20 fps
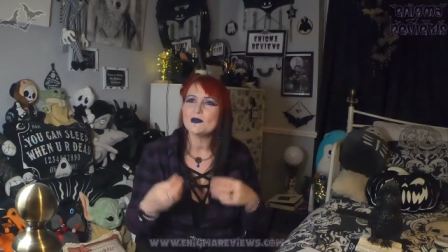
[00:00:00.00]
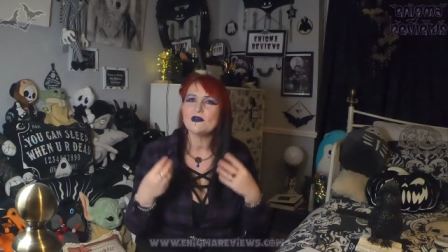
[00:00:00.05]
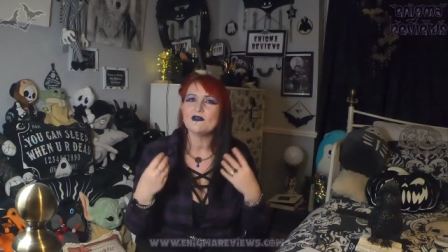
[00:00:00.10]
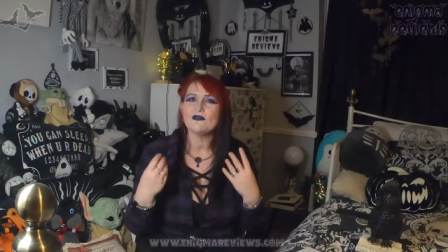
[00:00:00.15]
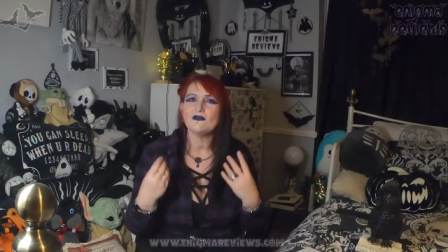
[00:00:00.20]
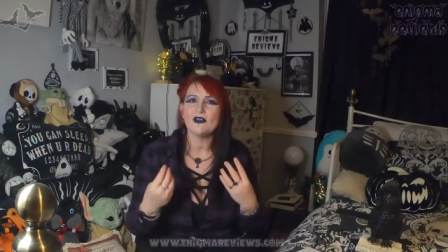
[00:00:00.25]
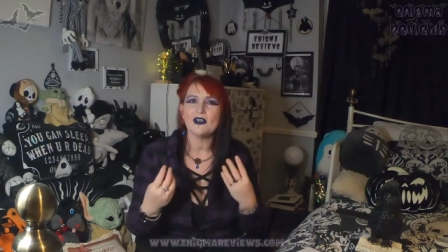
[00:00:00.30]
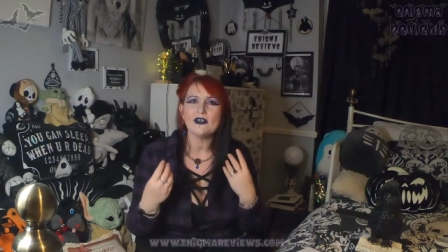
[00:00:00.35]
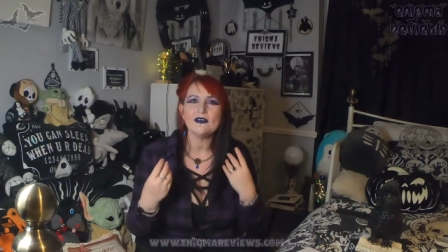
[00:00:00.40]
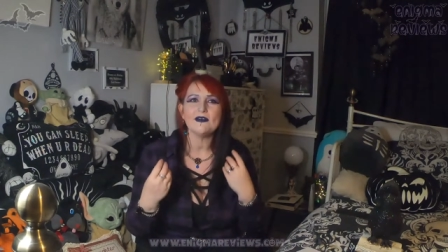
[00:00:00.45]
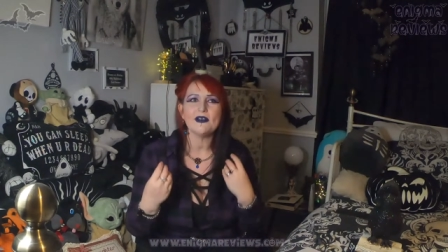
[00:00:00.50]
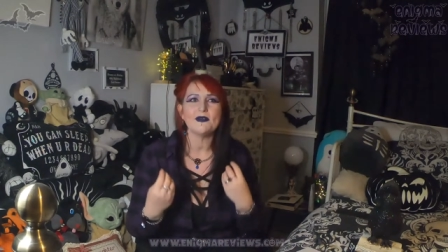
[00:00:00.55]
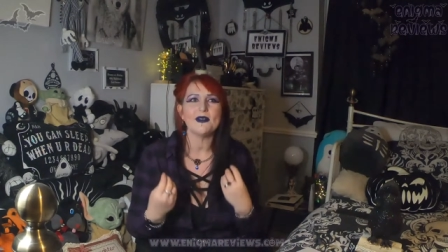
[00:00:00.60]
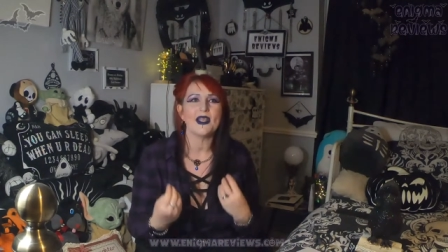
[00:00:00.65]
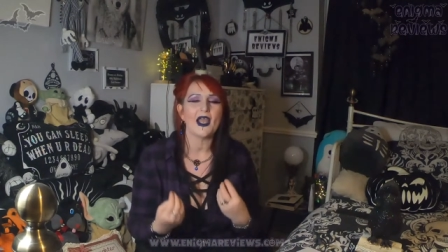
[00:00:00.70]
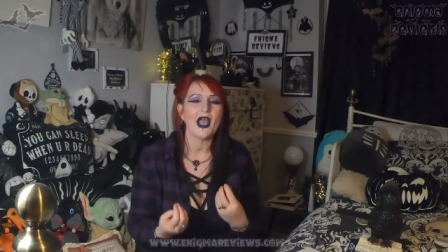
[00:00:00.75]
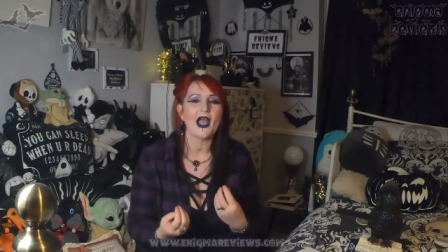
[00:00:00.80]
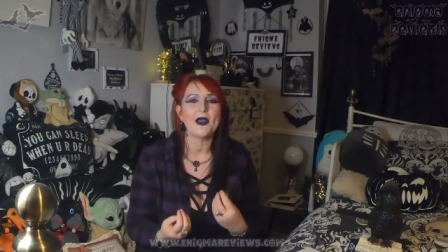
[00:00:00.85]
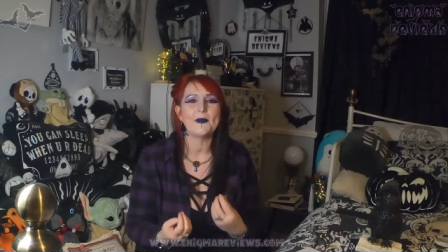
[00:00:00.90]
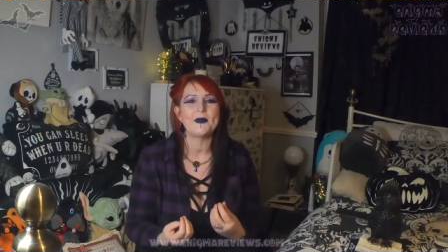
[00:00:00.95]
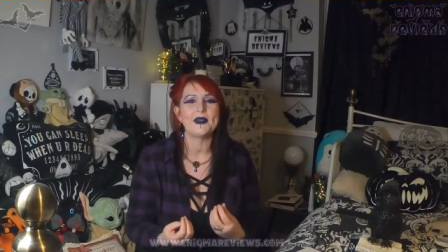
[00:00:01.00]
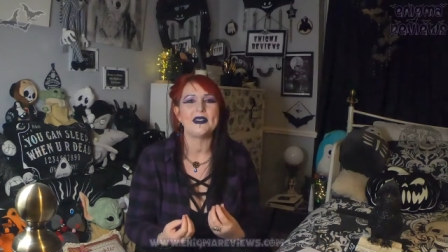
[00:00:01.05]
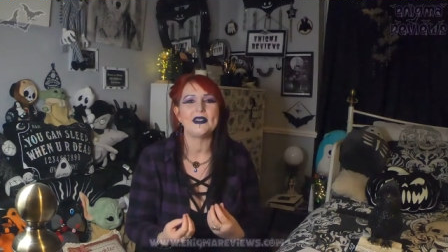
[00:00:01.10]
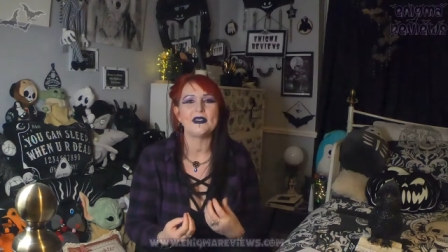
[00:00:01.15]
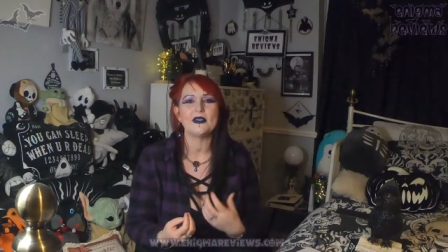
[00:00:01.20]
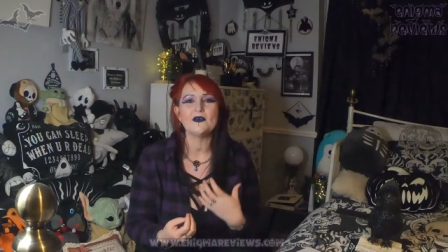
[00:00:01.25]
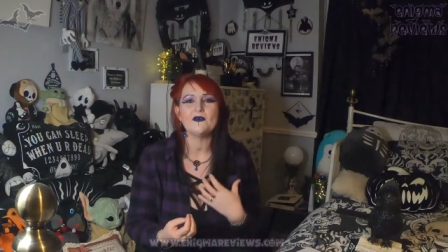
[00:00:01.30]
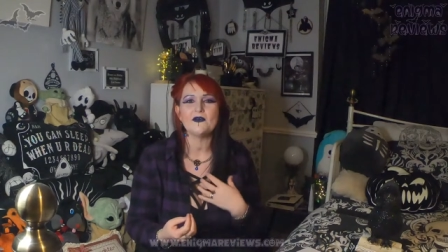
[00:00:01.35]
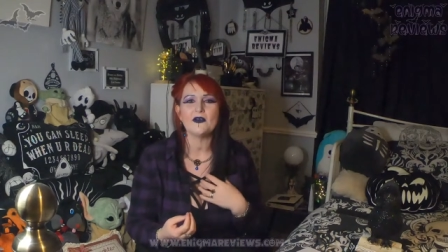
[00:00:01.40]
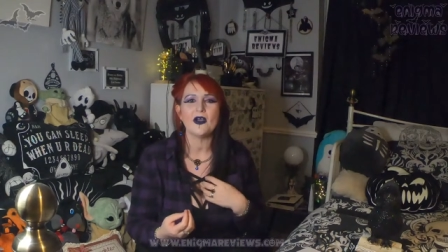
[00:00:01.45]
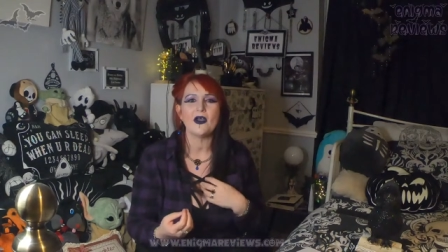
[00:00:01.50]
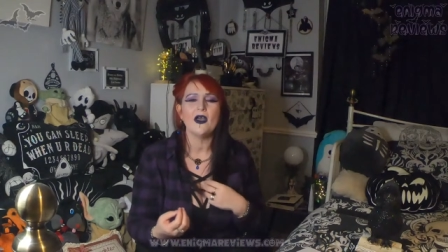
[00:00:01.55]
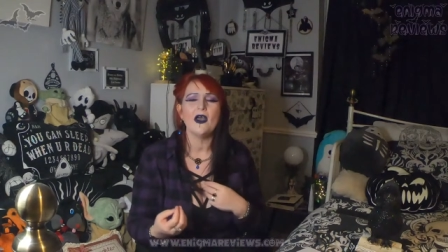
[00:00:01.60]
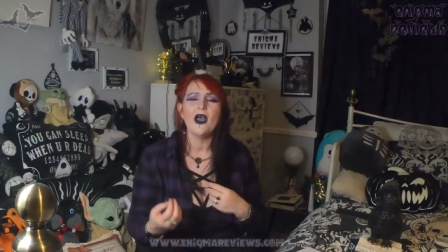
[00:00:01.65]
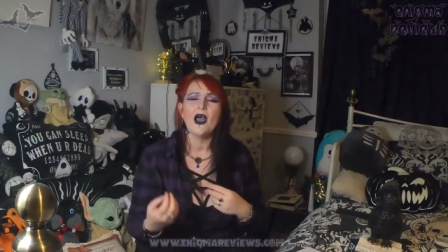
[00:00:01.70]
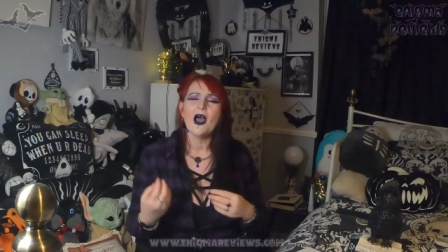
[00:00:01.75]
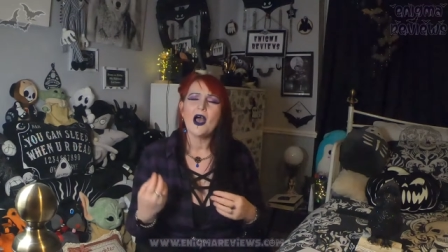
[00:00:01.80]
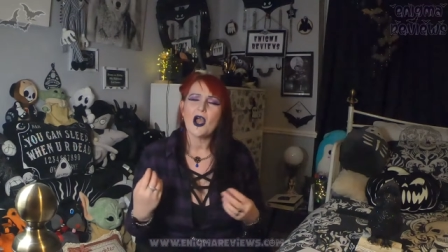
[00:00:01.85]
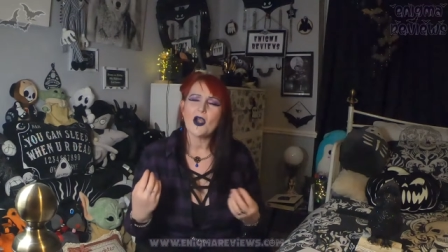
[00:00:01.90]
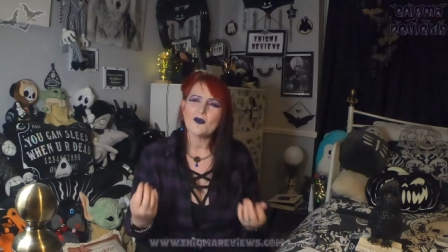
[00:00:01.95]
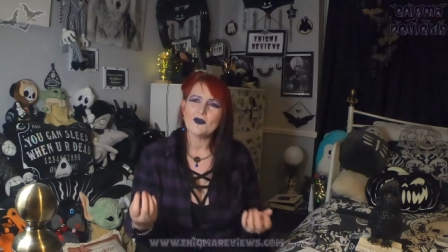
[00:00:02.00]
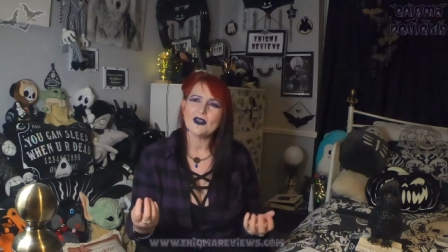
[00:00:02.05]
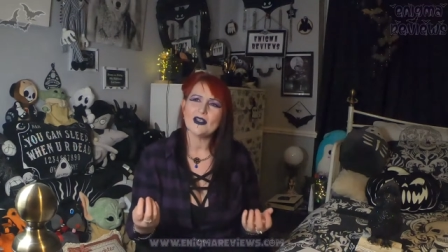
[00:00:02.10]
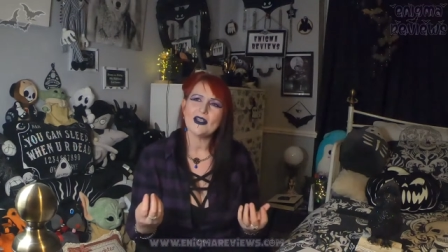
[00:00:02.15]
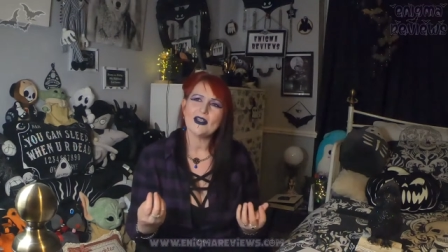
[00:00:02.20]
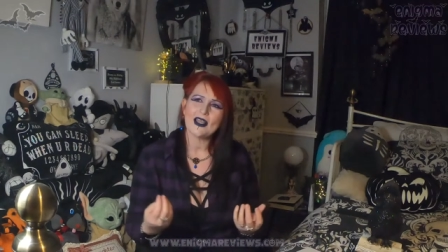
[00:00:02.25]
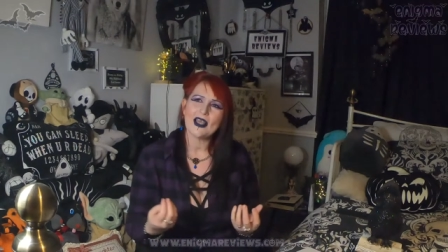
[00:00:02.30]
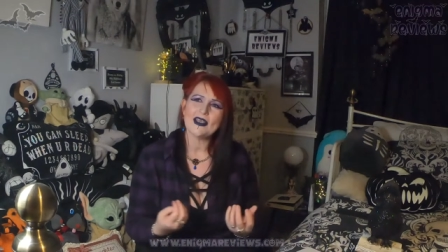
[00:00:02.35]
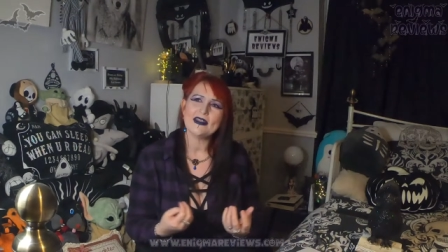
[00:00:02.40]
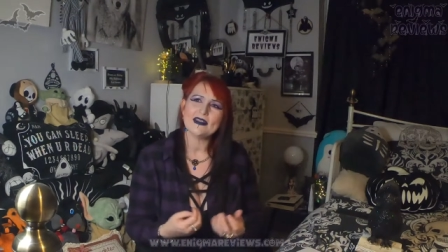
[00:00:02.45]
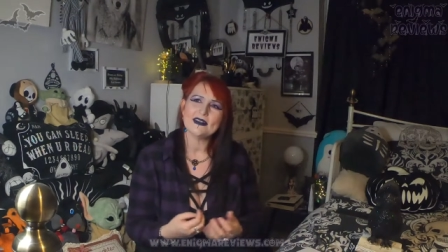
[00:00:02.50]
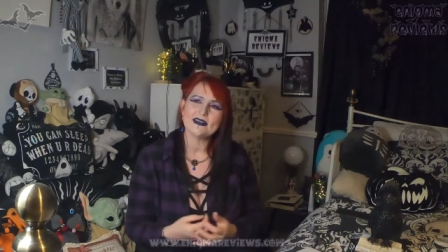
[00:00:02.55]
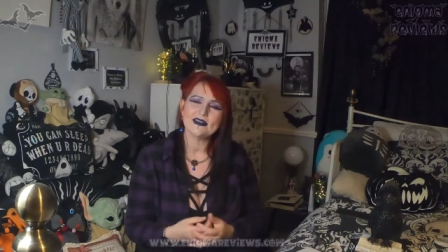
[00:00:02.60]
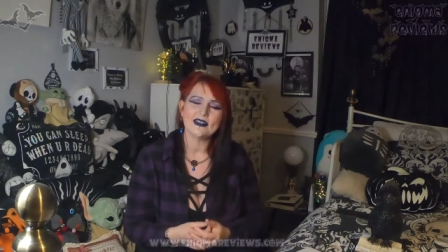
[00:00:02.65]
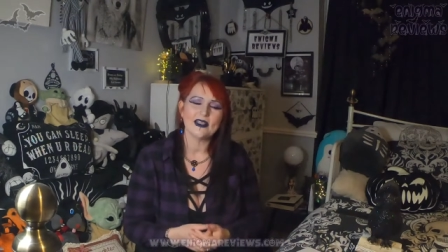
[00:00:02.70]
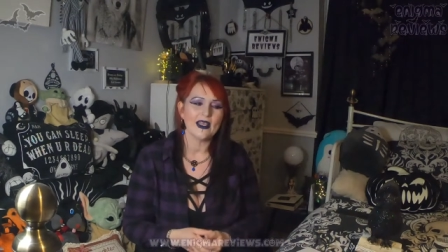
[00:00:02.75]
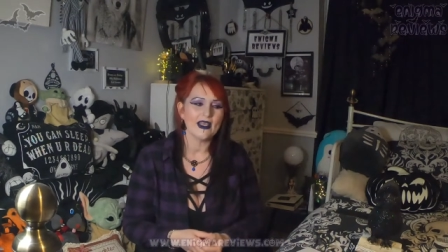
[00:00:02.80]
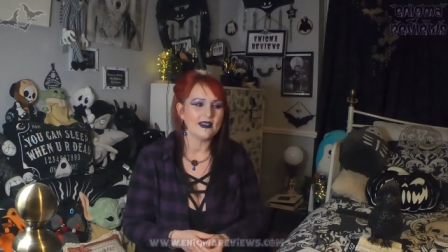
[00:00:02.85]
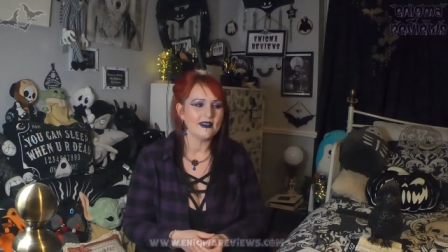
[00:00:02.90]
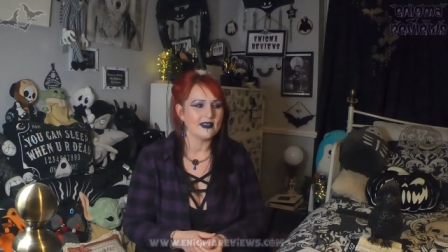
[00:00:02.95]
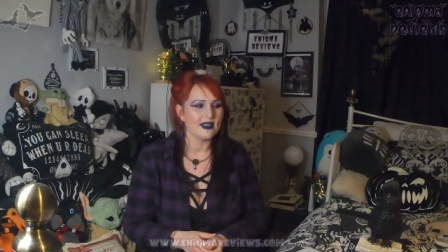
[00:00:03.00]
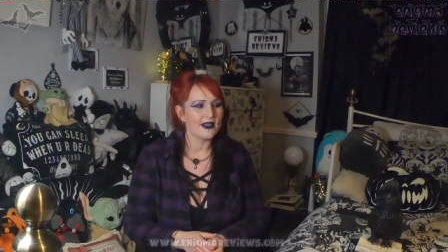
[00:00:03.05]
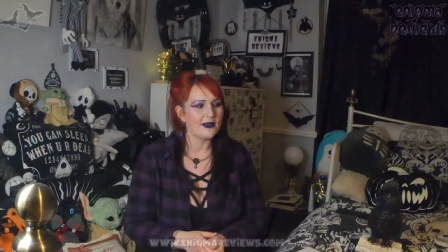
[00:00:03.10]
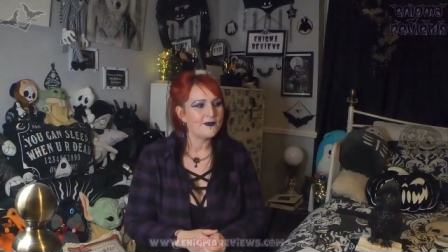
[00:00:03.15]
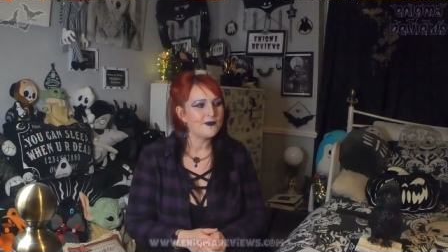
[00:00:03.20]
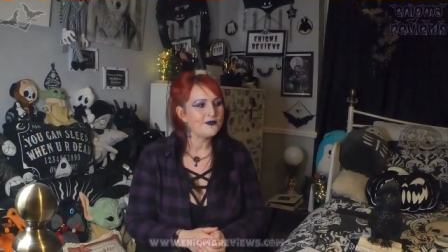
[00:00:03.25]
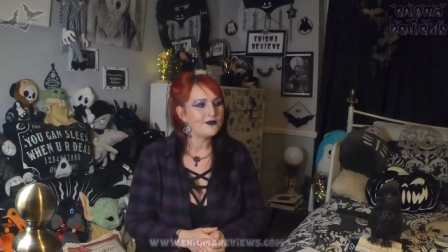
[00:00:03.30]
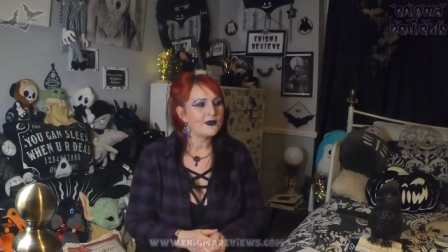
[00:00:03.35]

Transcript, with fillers: She was very, very calming, and I thought, I really like this lady.